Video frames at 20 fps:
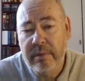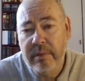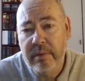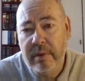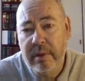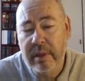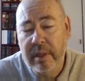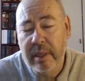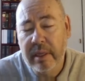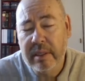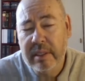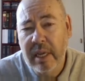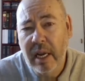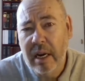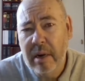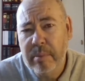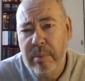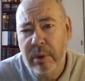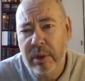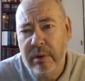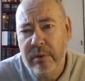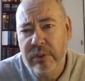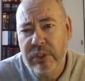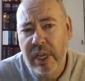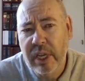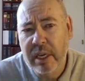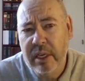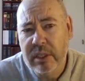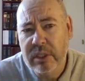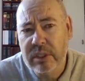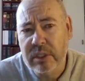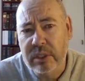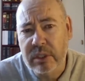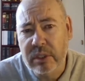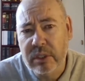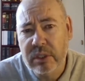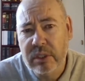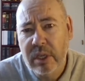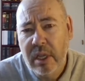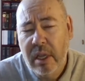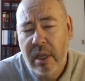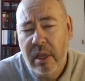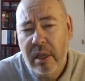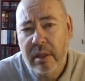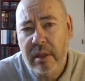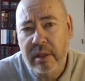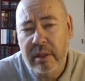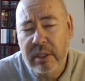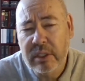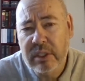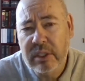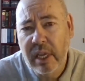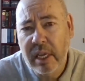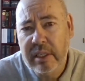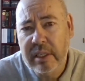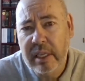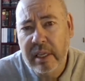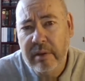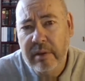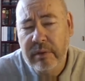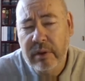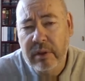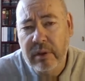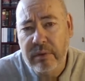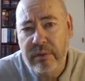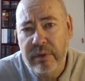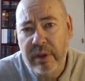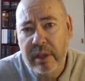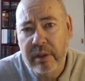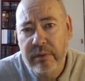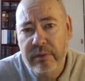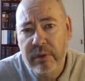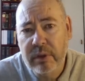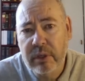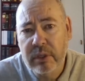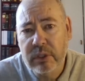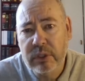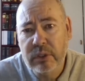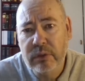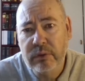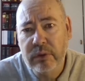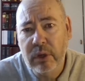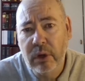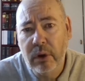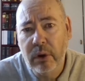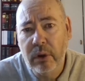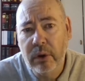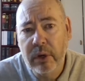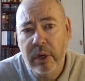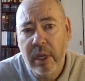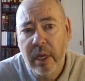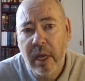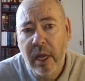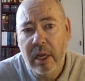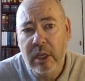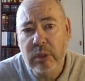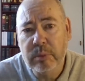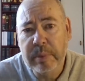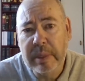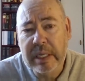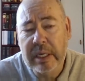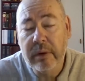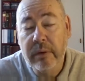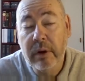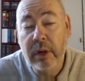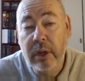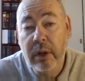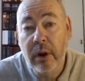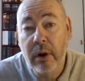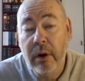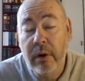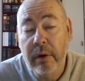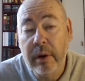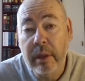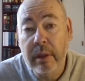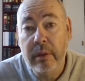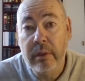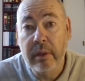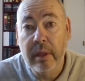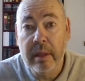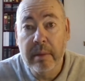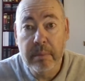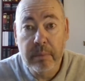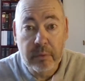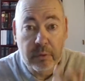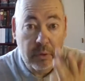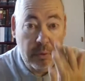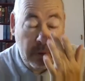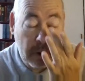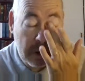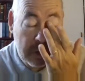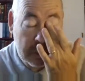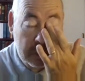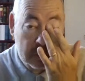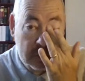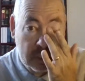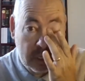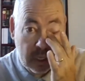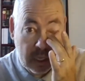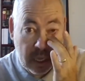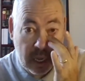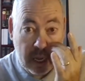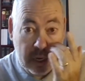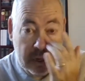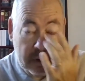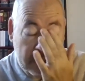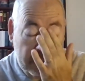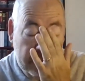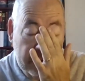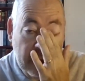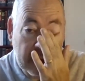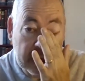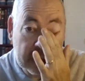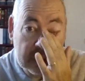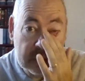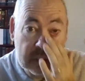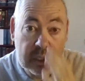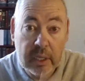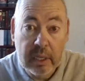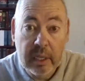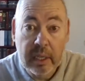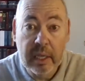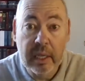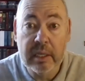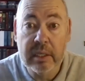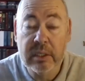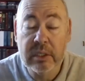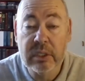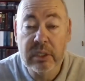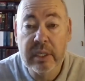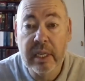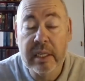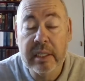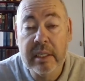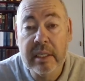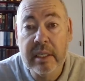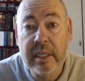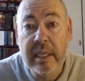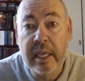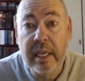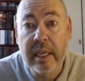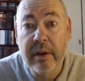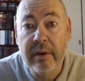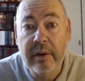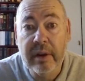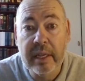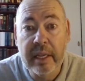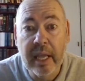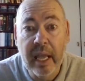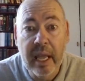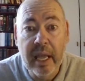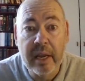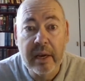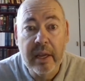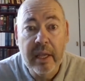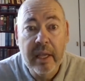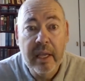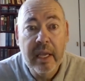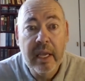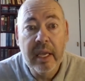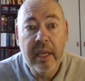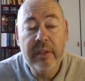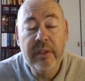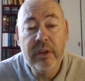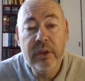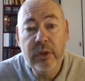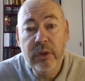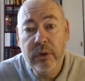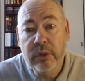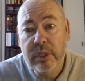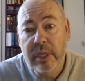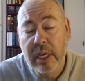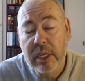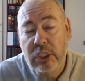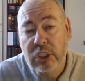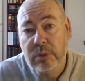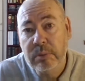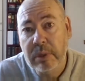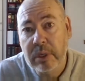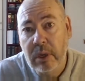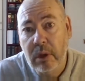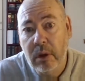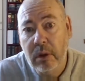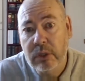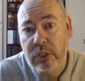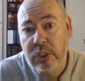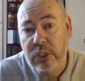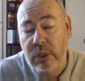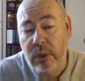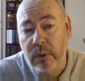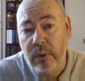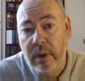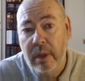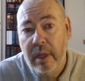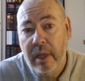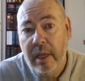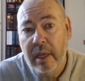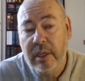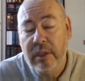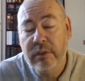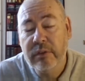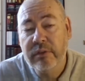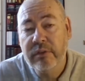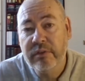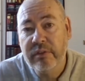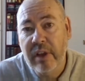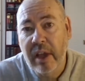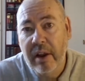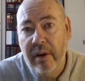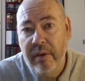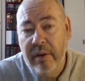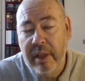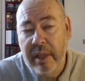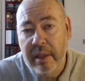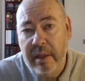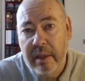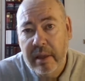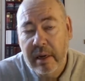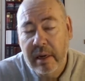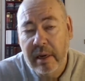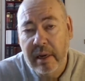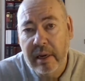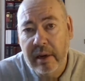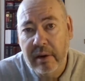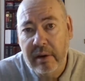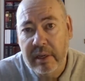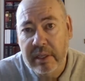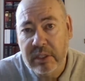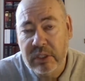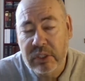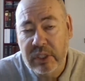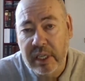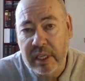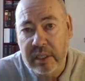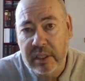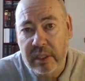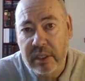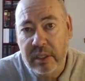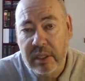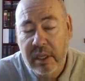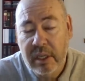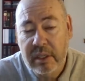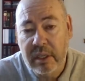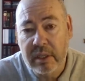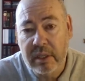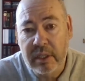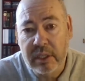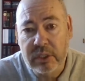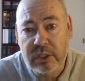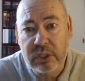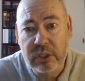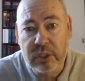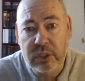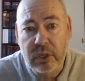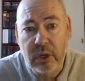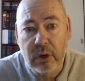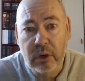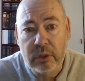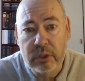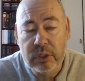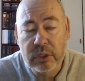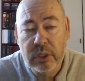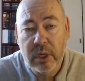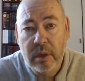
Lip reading: the entire book of Genesis, that this idea of the faithfulness of God has been a recurring theme throughout it. And in fact, it's stated here again. In the New Testament also, it's very clearly stated that this is God's